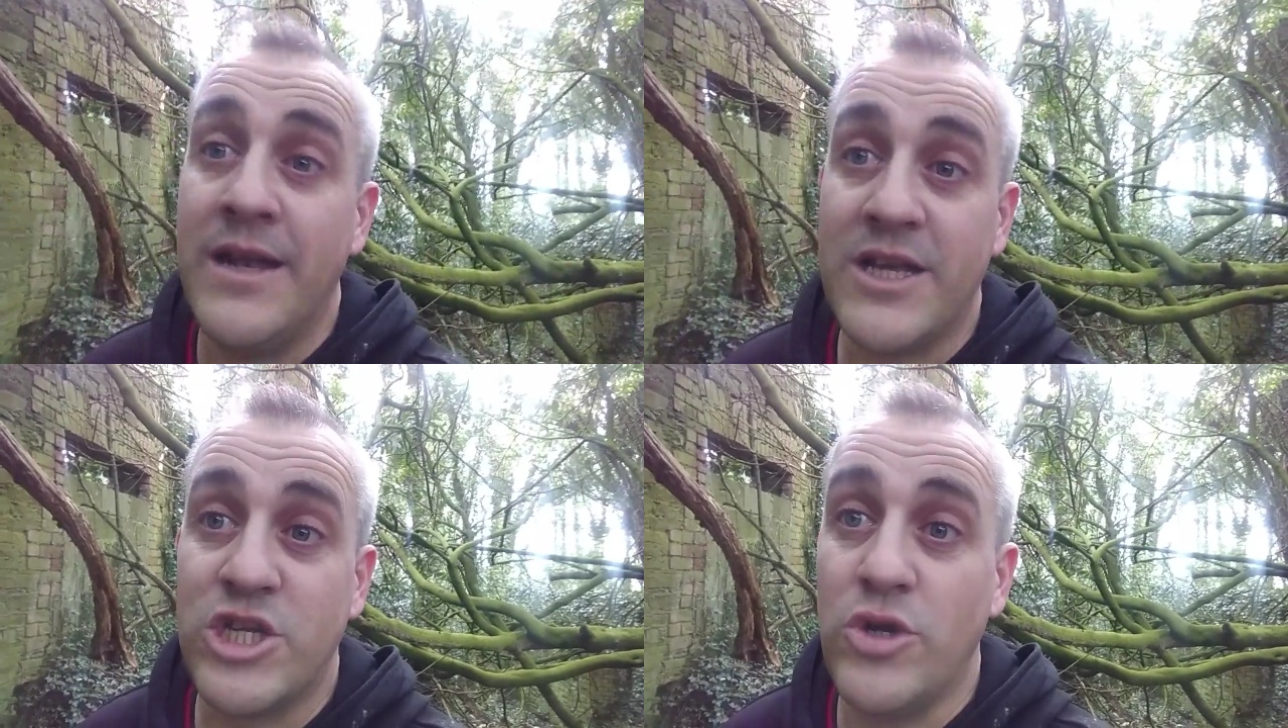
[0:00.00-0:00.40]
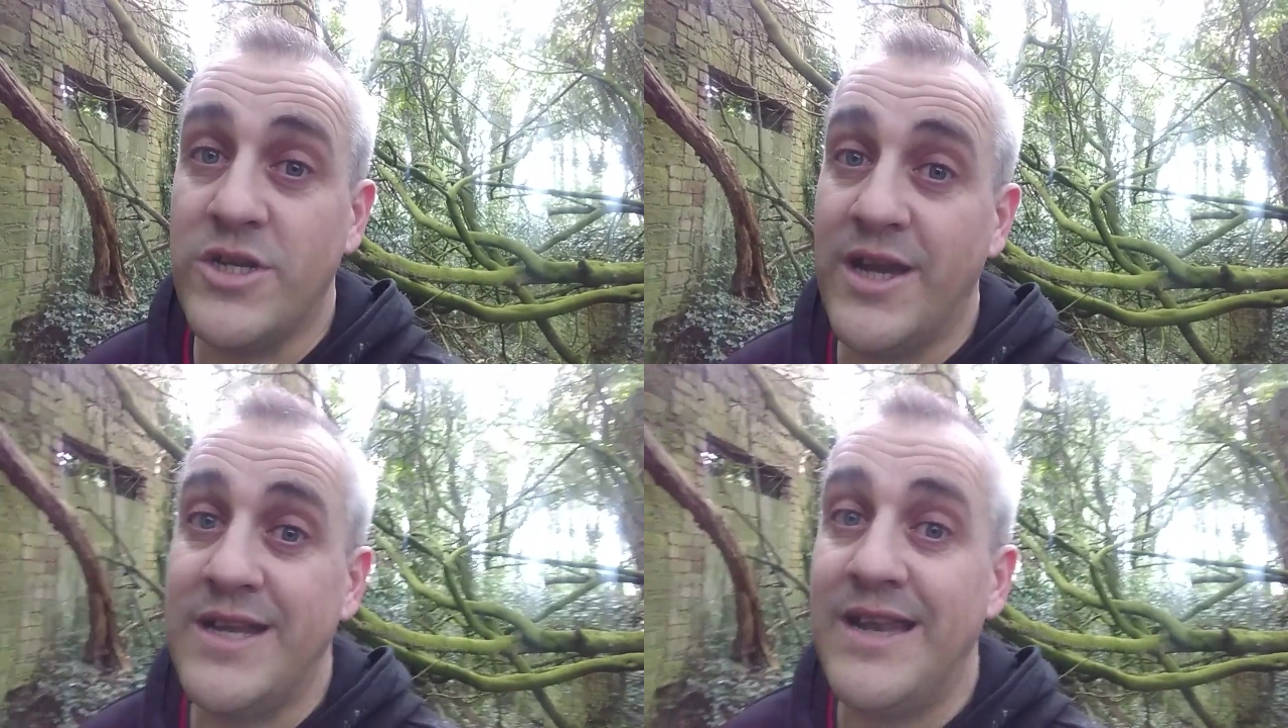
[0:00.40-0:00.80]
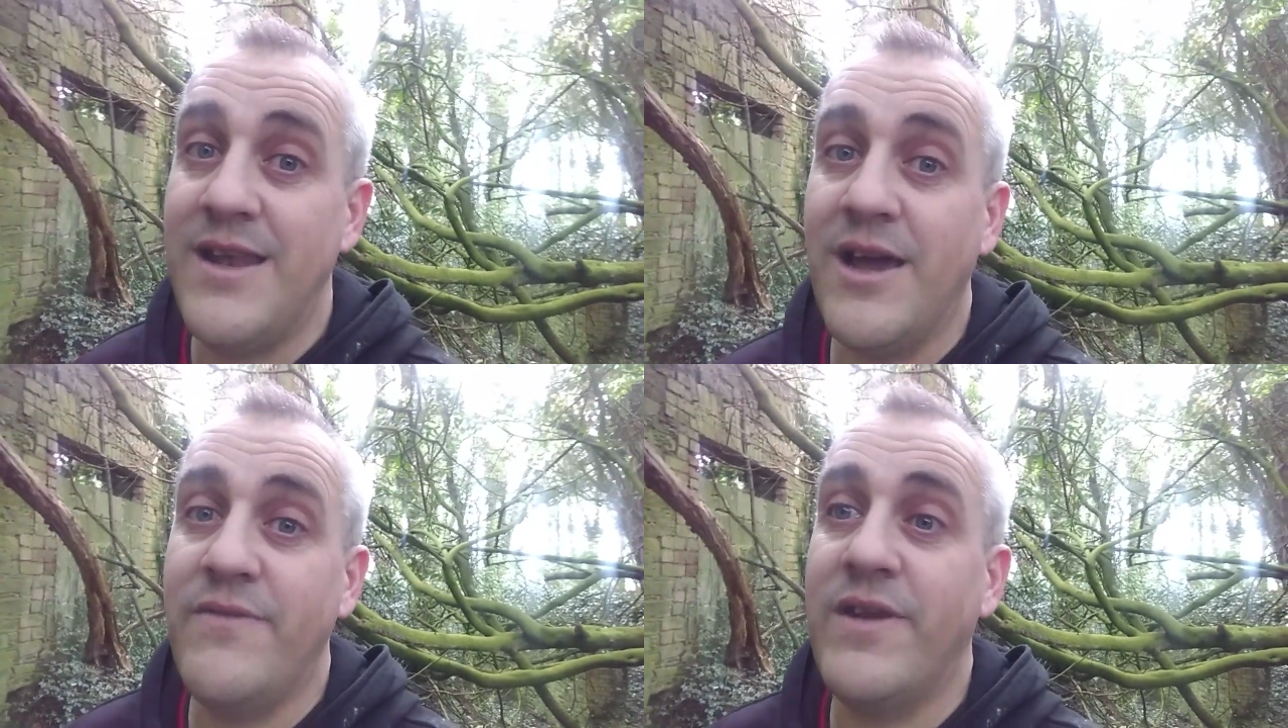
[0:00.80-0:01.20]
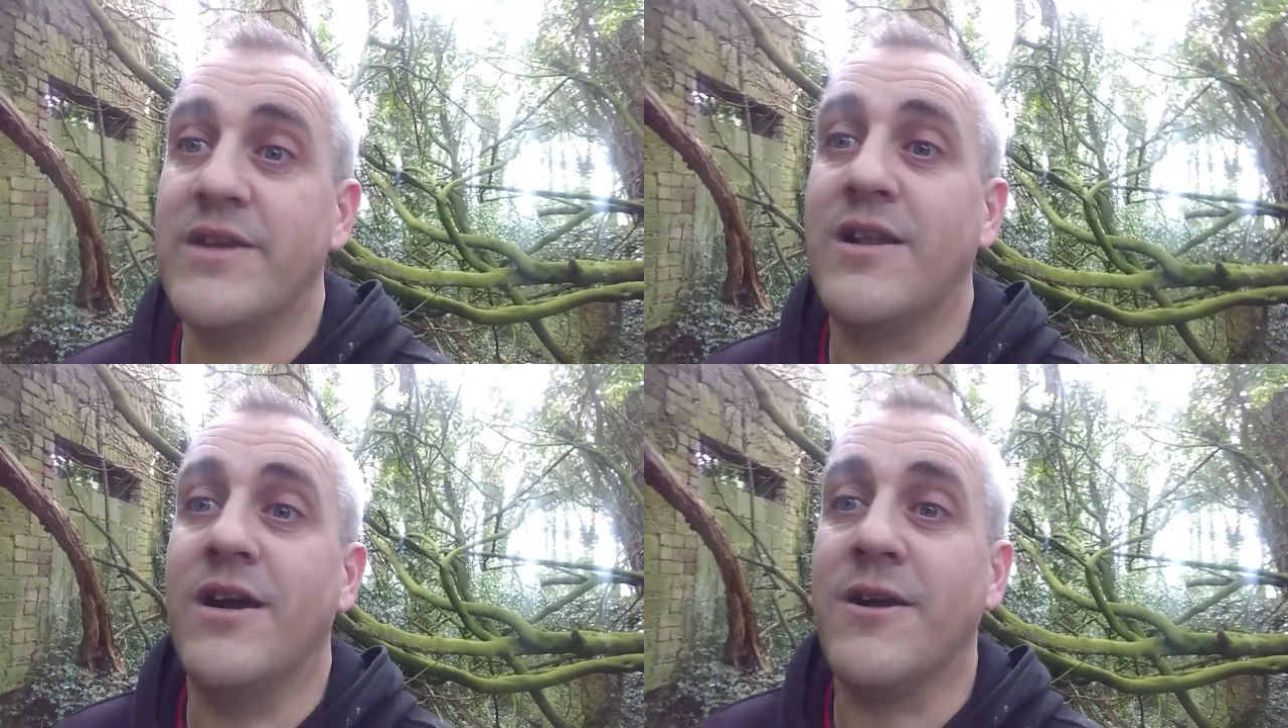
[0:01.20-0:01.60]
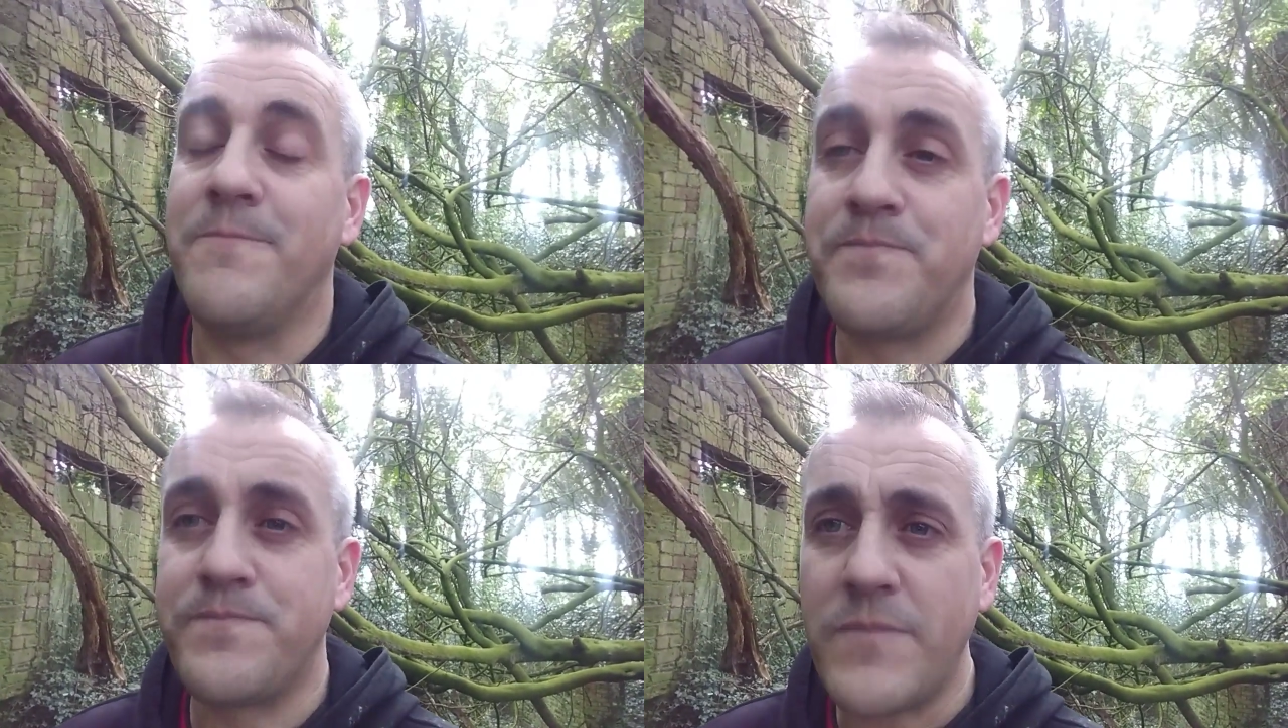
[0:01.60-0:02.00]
next Tuesday night, live at 8 o'clock.